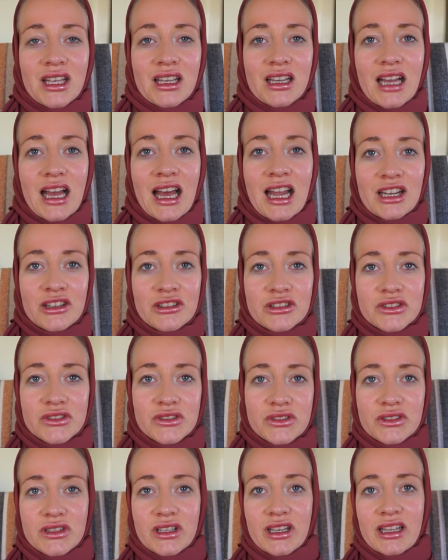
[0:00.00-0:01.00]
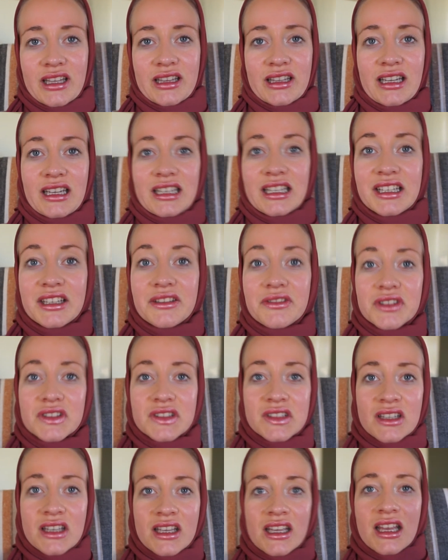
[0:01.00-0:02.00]
colors, the
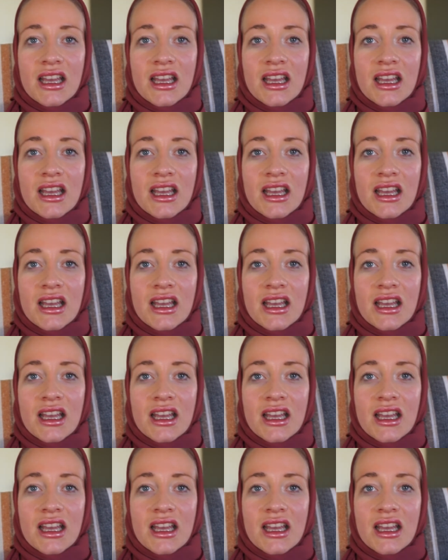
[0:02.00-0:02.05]
leaves.